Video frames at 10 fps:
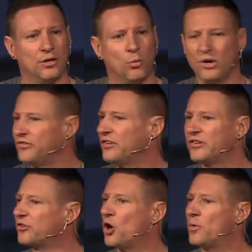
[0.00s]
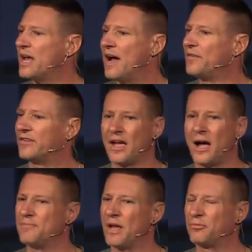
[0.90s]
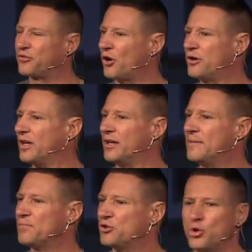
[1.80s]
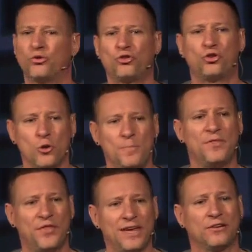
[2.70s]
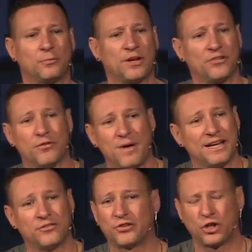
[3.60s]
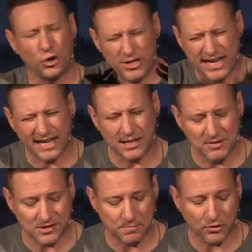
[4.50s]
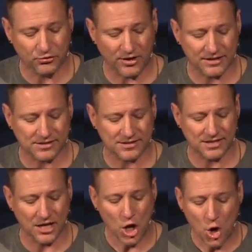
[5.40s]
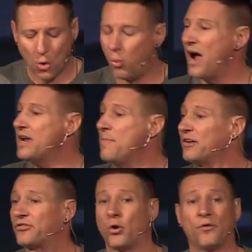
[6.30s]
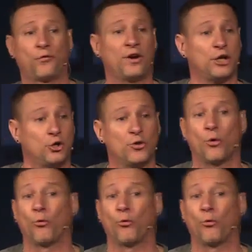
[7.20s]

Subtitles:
What is it that's going on that I'm starting to do stupid things because of my insecurity? God, give me spiritual eyes to see. Why am I so afraid of doing the